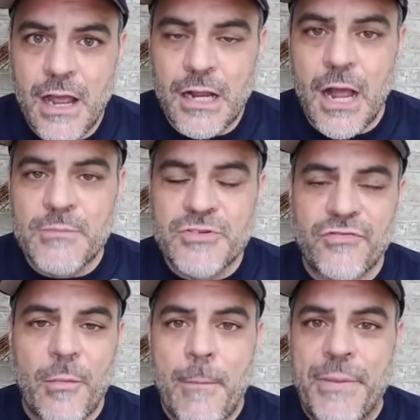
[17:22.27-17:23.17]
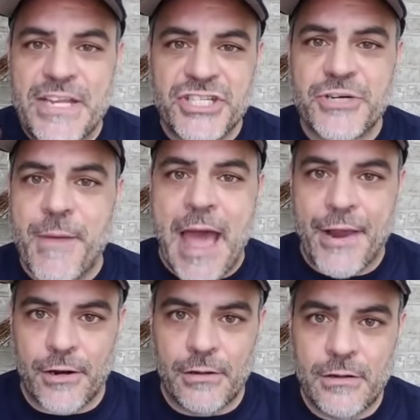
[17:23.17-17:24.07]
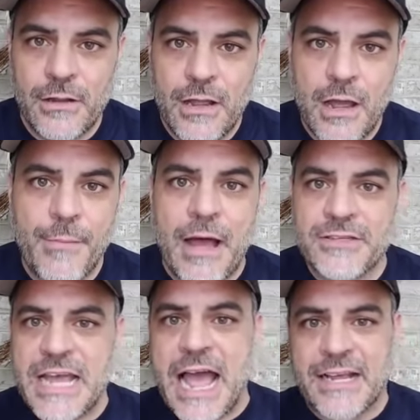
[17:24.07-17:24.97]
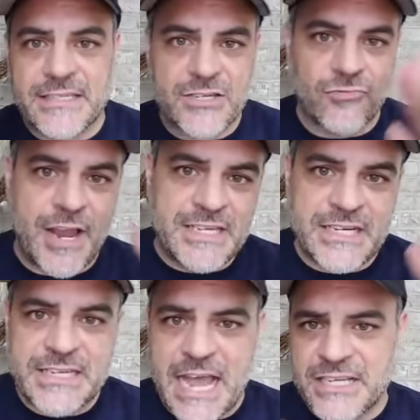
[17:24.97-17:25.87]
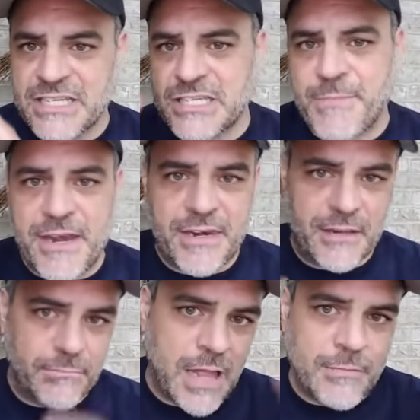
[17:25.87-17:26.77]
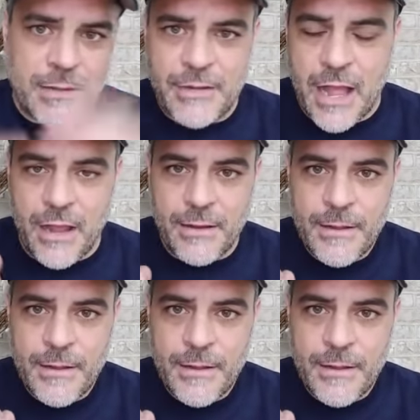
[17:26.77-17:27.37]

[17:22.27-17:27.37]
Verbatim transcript: comes from a pitched battle about taxes, raising taxes, spending, blah, blah, blah?